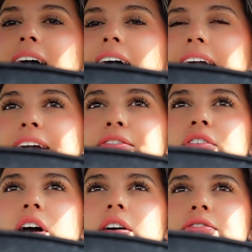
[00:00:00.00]
I have
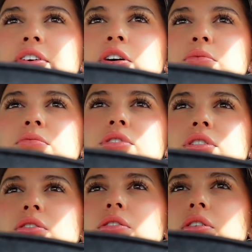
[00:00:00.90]
not filmed
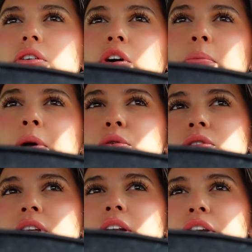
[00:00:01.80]
or
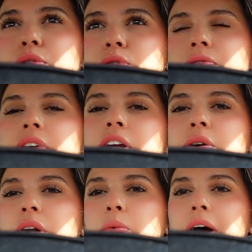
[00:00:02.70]
posted a YouTube
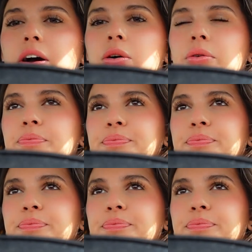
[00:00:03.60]
video in a while